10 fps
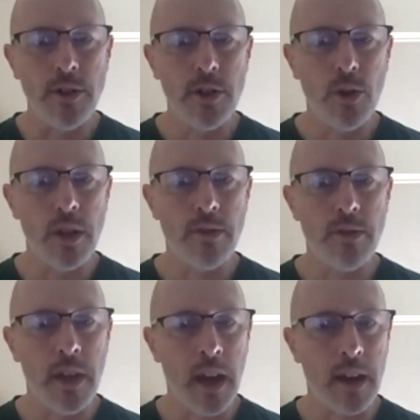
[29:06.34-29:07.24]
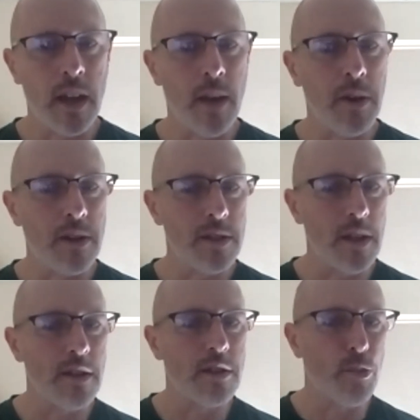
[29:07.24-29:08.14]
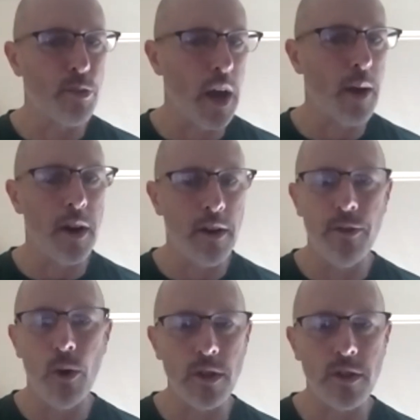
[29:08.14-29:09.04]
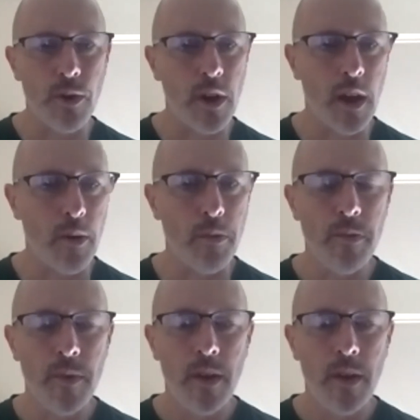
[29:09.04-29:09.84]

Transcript: choice for the academics is the primary focus for him.